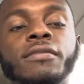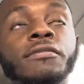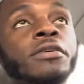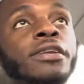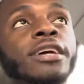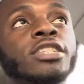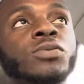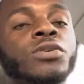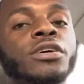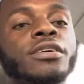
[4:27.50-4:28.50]
Found
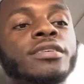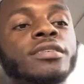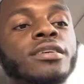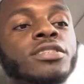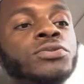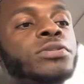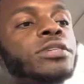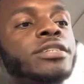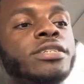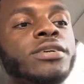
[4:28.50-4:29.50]
electric work 2
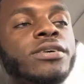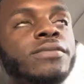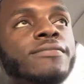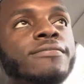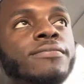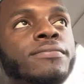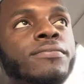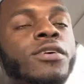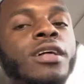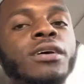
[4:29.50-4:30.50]
years ago
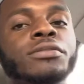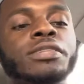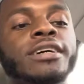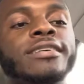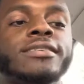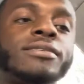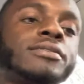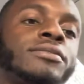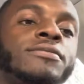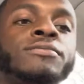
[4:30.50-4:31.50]
while I was like
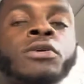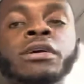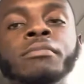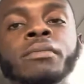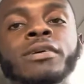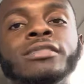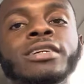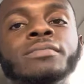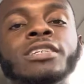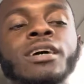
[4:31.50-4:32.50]
working my
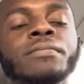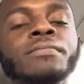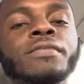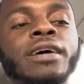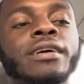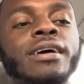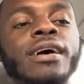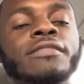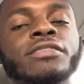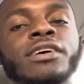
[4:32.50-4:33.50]
part-time job, like
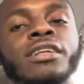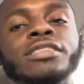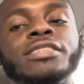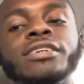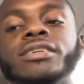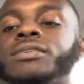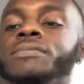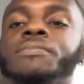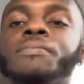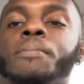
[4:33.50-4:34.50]
after college still,
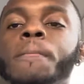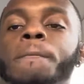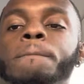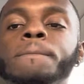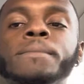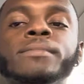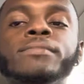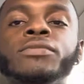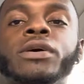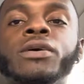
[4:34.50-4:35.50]

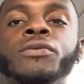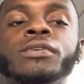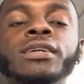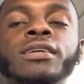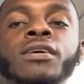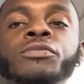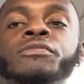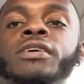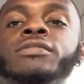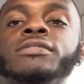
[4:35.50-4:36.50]
where I worked at Longwood
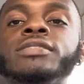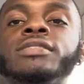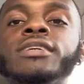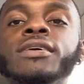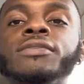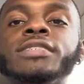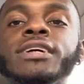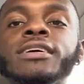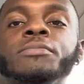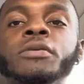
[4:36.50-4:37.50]
venues. I was
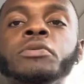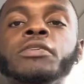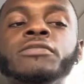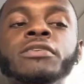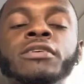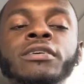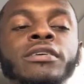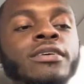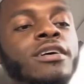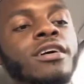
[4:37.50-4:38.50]
like a prep cook
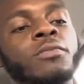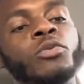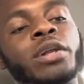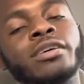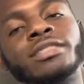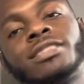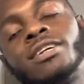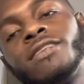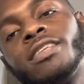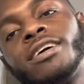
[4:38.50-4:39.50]
for weddings and
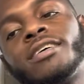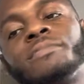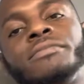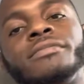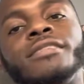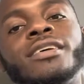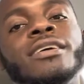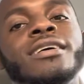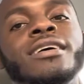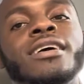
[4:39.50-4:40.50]
stuff like that.
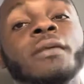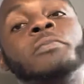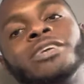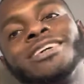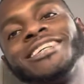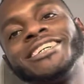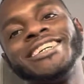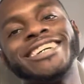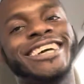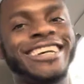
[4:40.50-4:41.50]
I'm a pretty good cook.